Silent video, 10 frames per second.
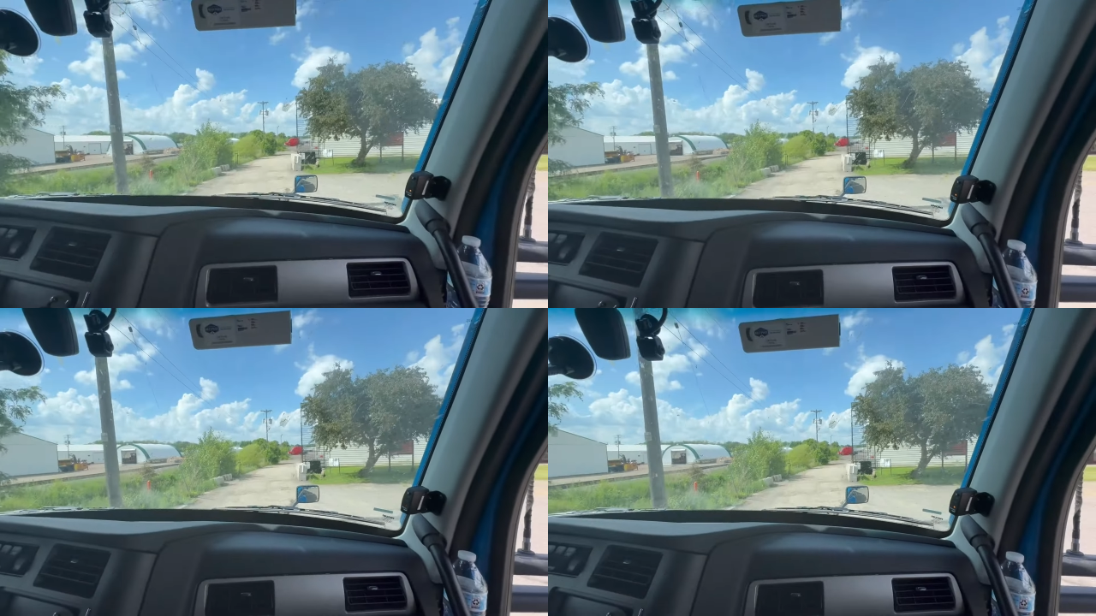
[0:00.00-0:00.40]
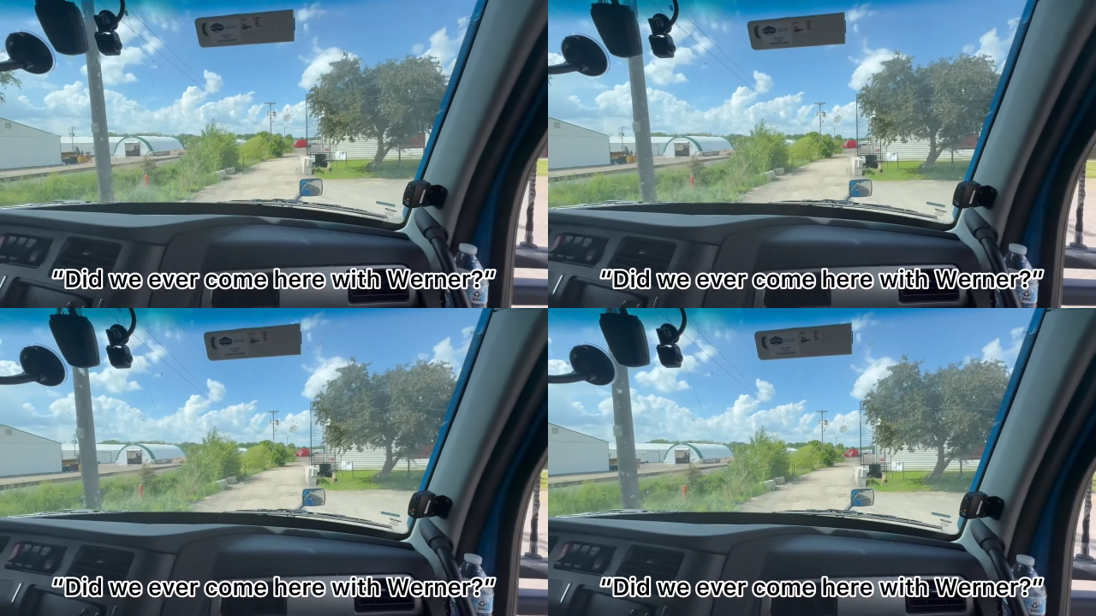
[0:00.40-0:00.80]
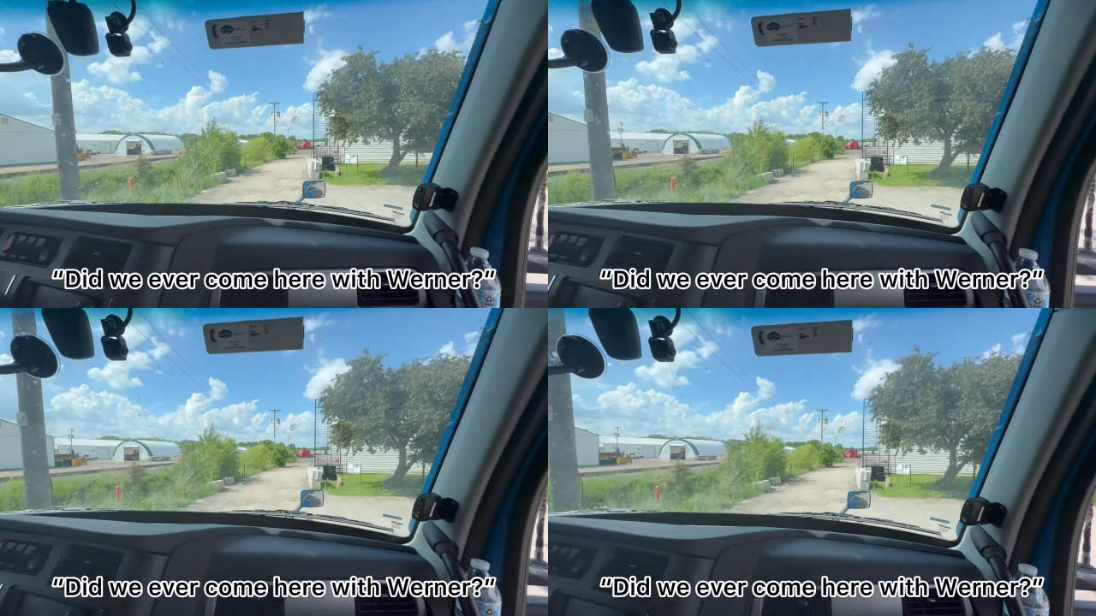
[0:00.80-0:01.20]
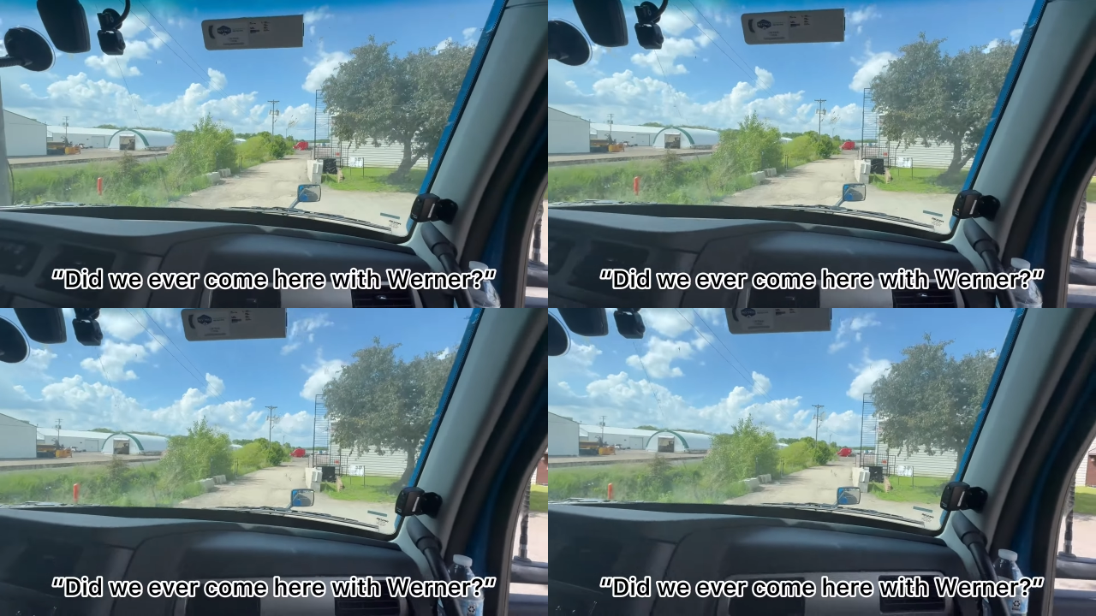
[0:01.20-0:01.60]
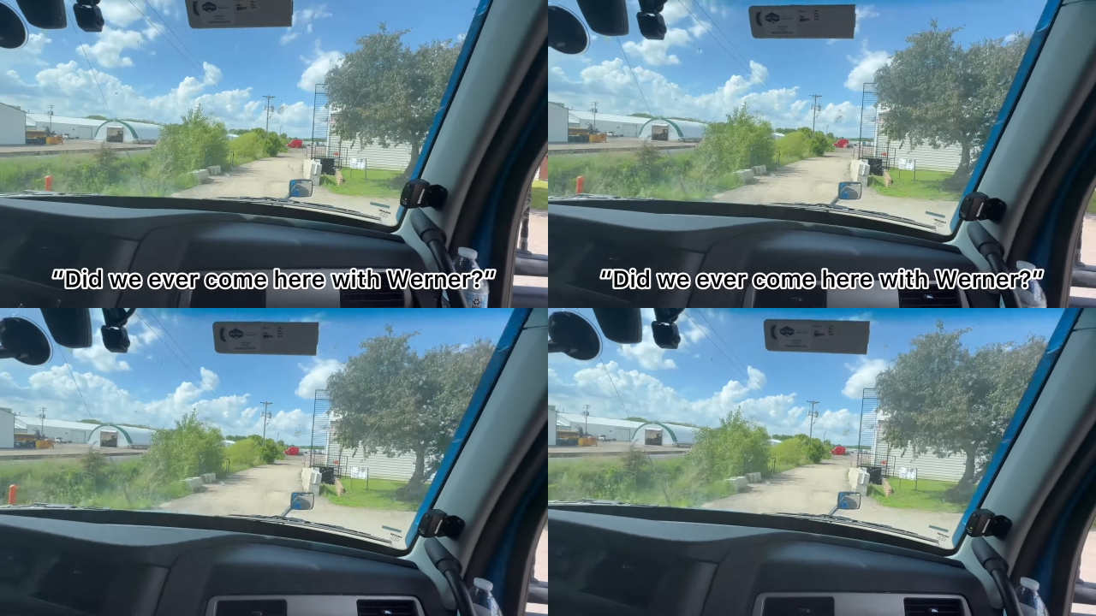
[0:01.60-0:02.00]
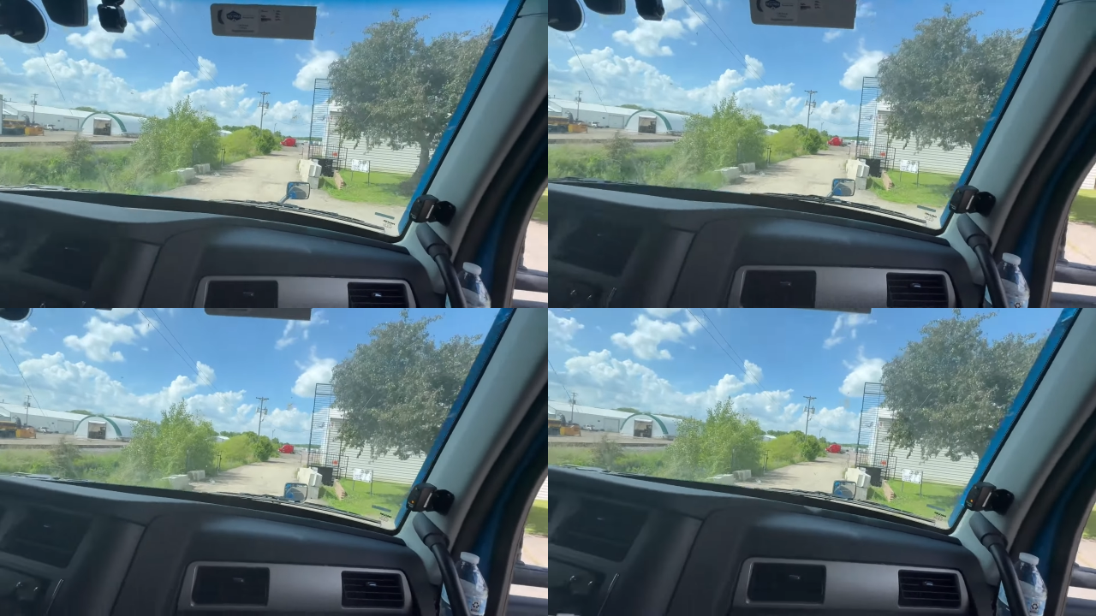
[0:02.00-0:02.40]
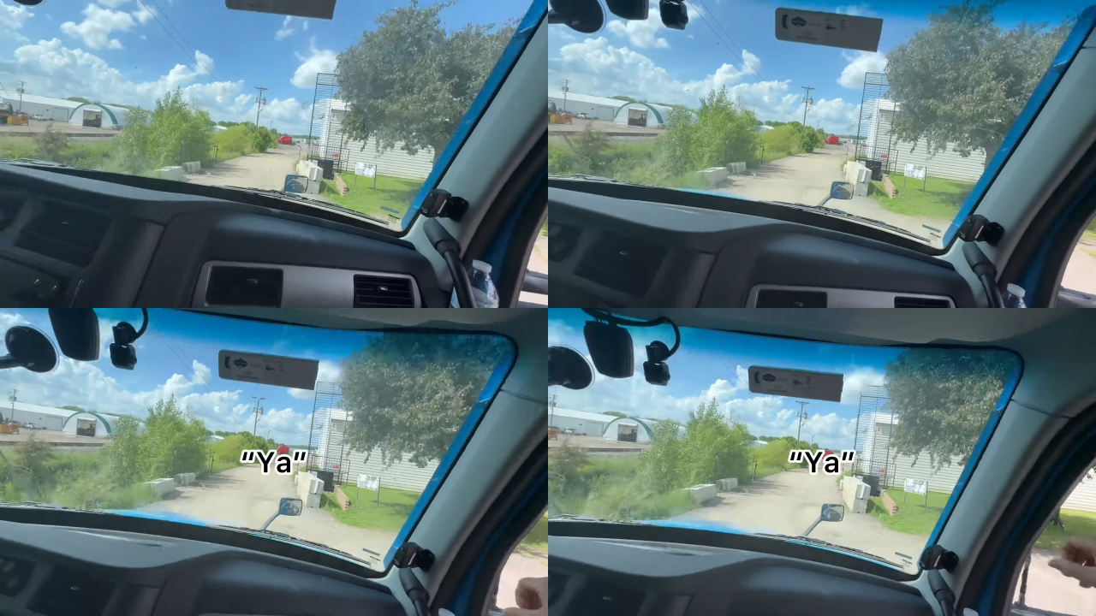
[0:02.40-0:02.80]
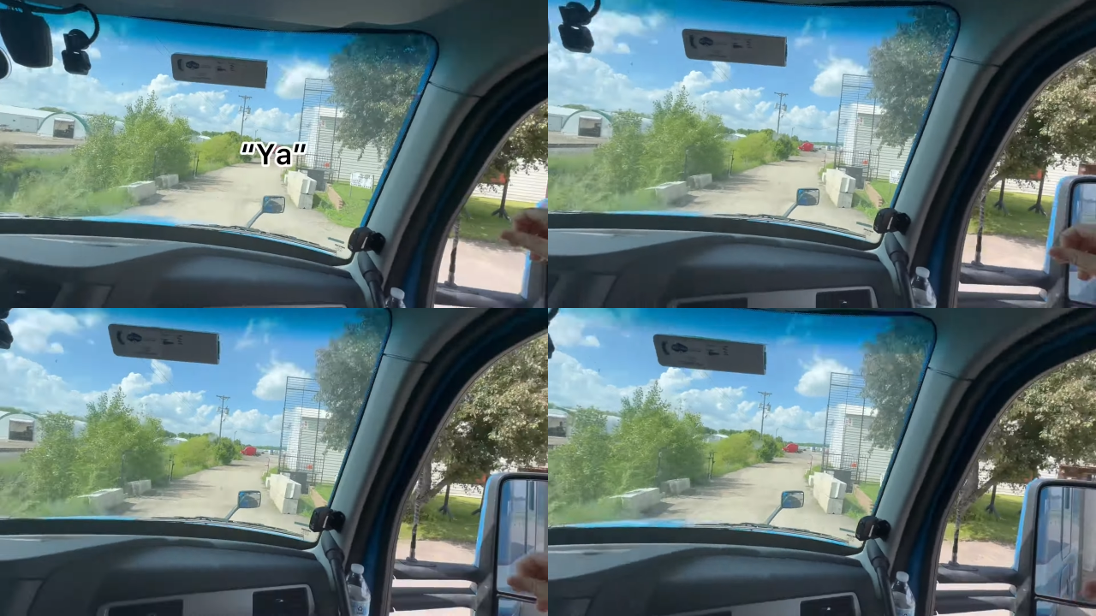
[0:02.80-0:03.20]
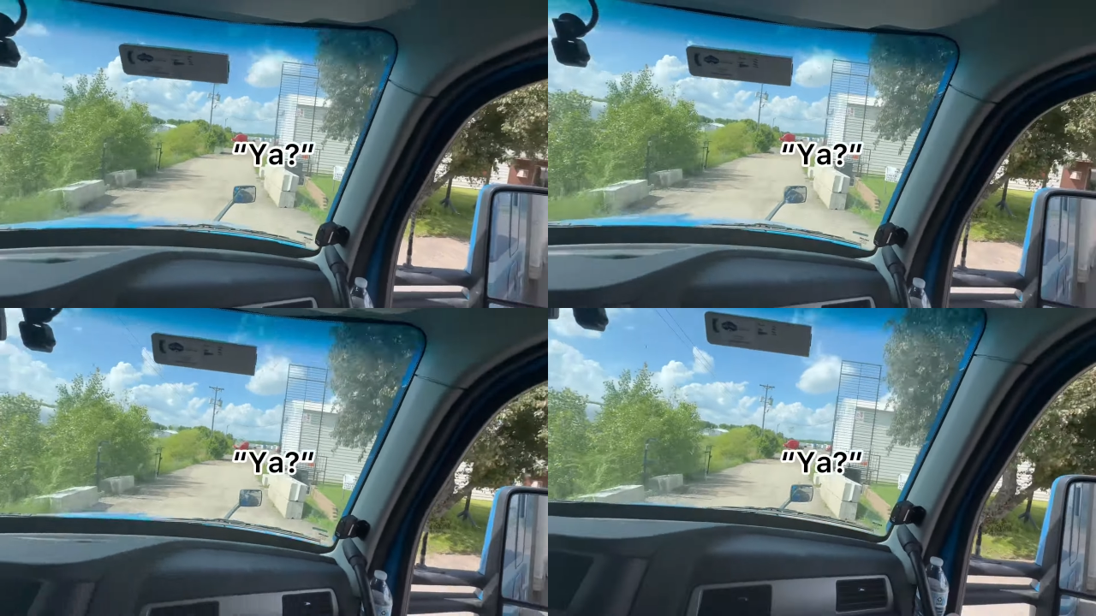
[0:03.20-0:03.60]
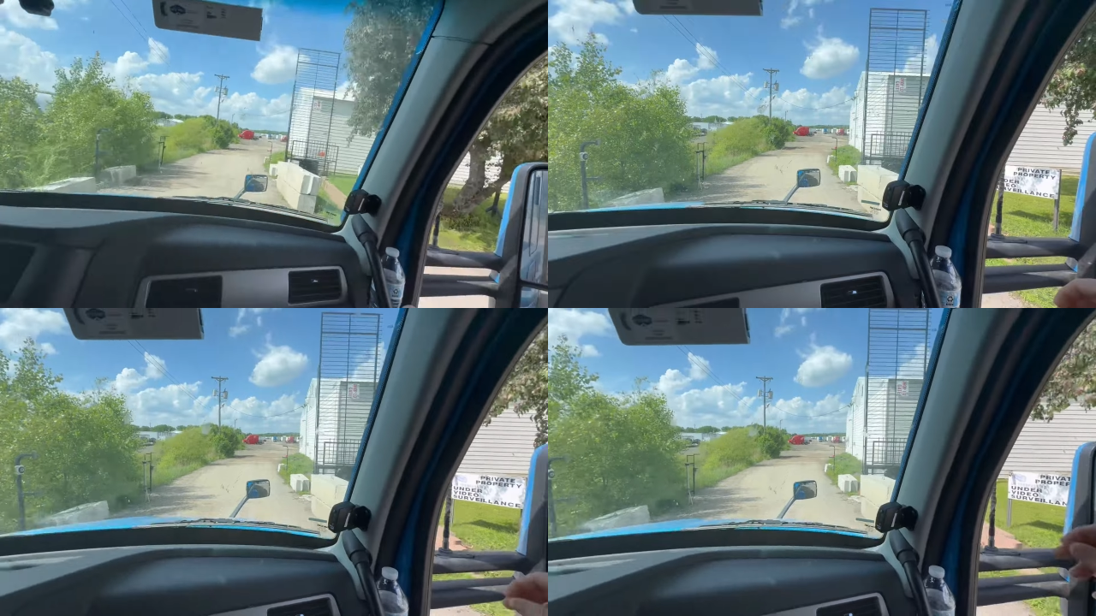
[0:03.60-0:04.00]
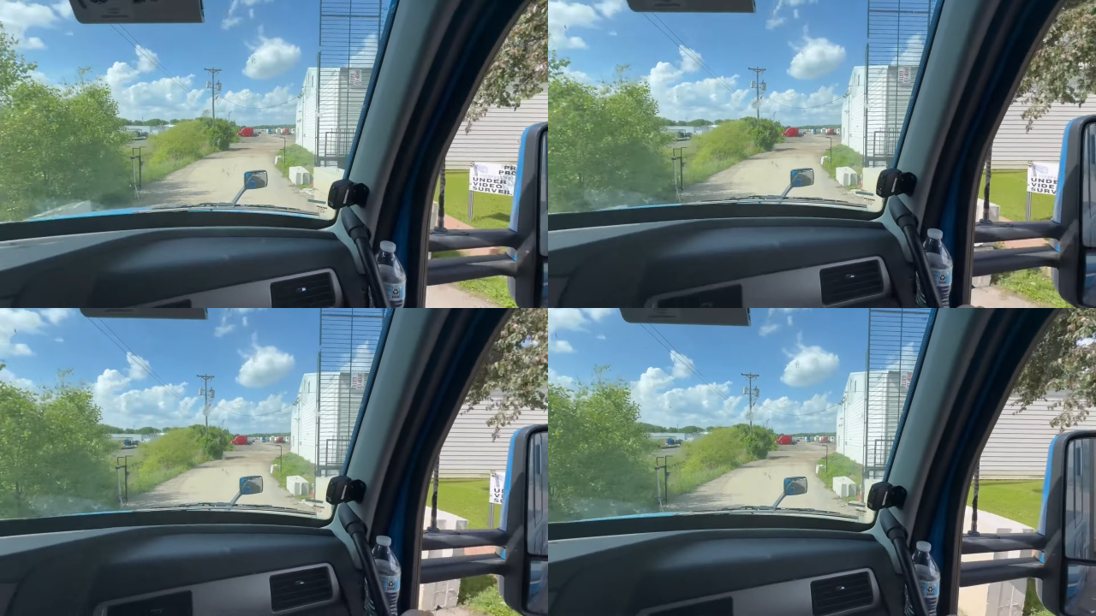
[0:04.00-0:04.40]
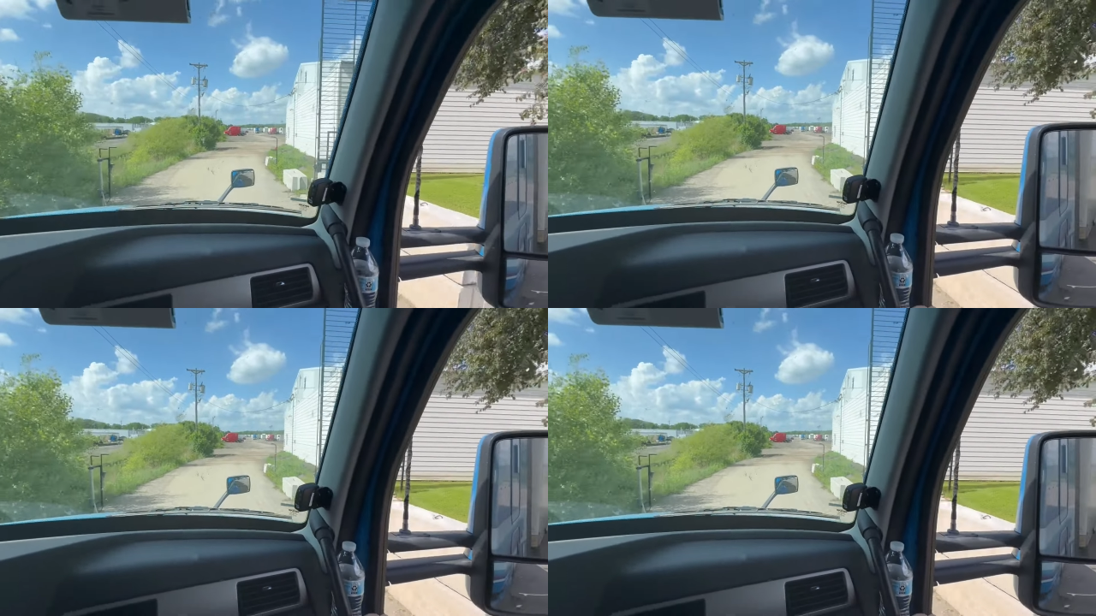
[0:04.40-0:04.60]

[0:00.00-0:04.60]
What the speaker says: Nobody's mouth can be seen.